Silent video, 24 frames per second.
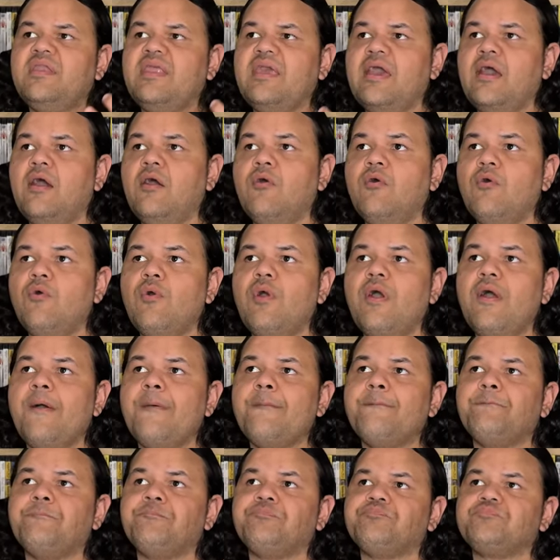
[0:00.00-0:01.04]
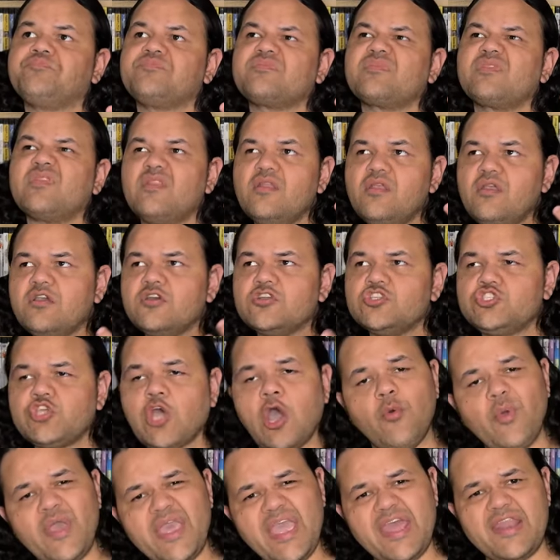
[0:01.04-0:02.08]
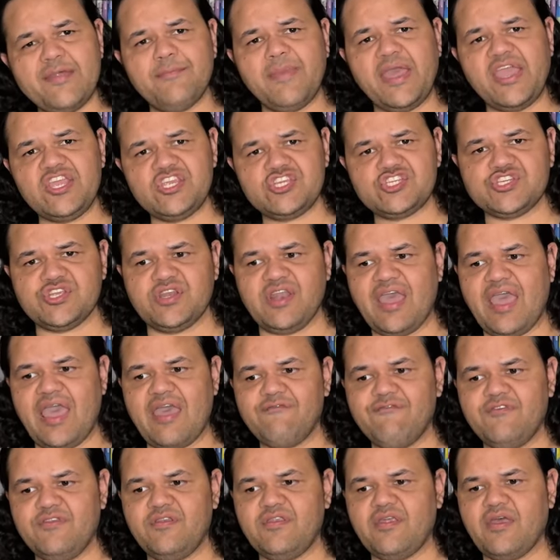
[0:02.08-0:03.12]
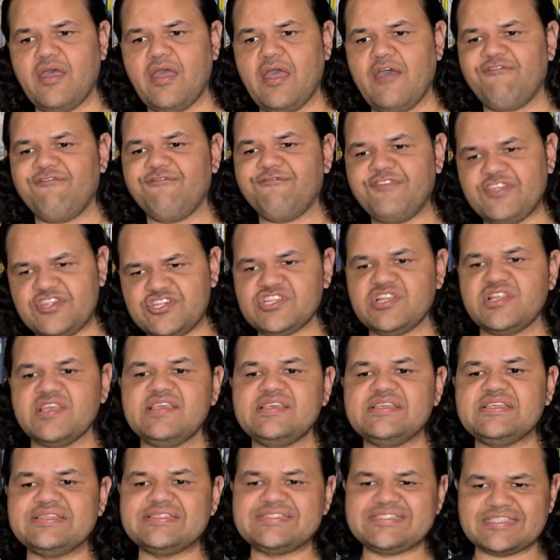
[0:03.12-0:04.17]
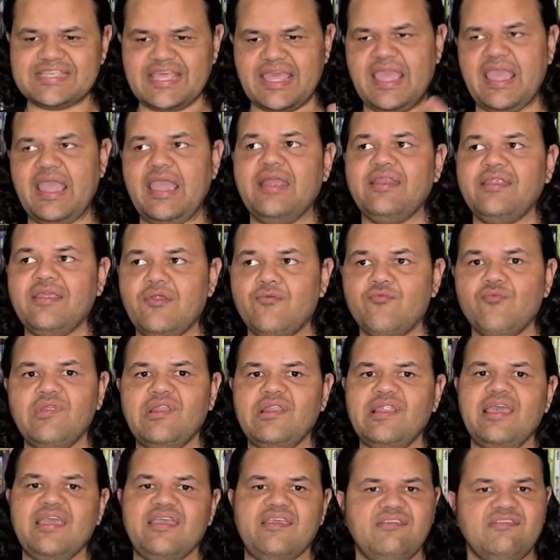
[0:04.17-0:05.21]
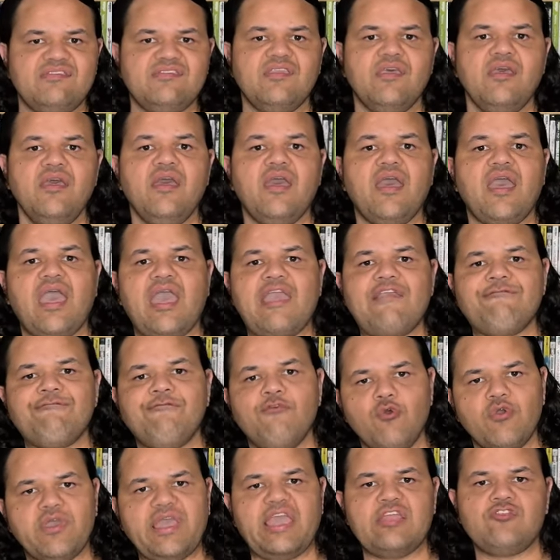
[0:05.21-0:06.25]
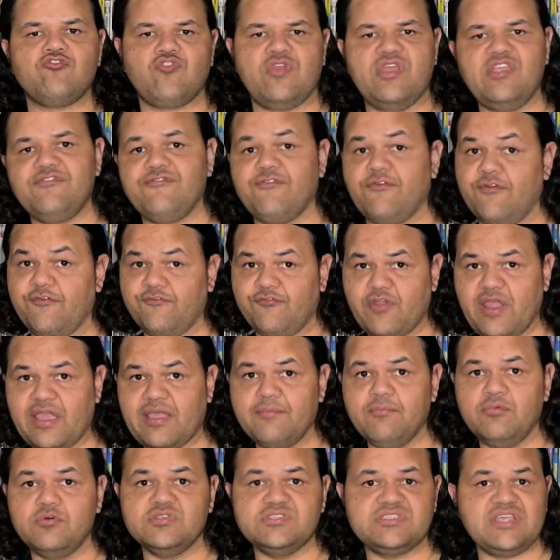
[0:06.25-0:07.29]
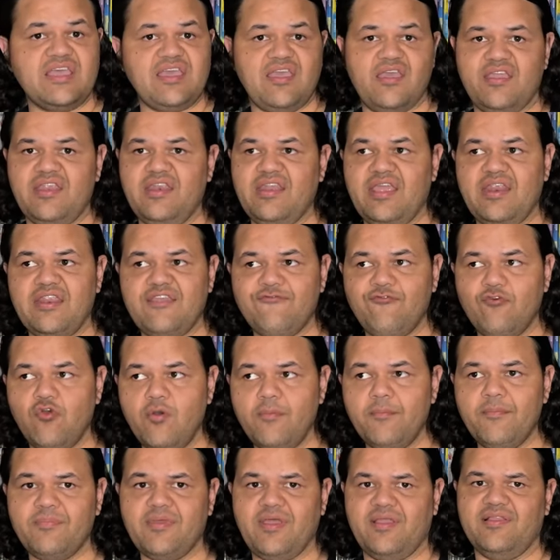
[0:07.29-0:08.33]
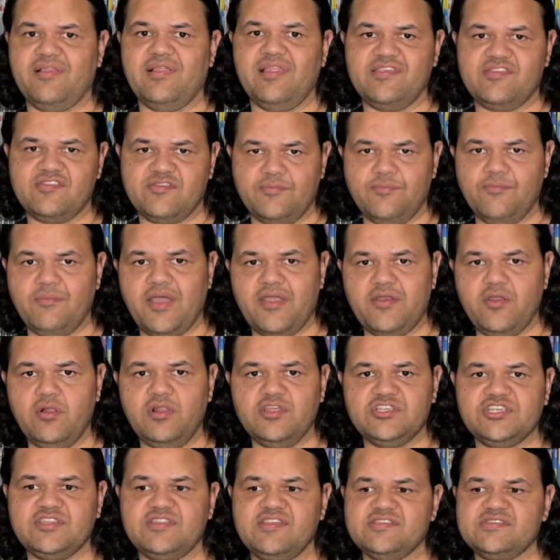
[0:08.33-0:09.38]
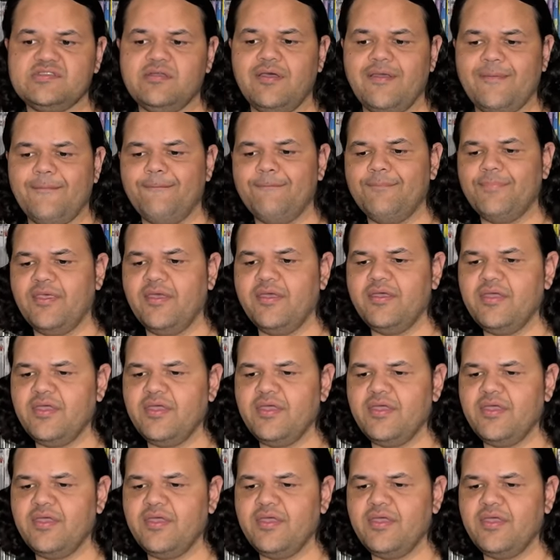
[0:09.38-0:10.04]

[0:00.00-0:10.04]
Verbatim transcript: Now, Toei Animation haven't officially scanned and released a four K transfer of Dragon Ball Z in any form, at least to my knowledge at this time.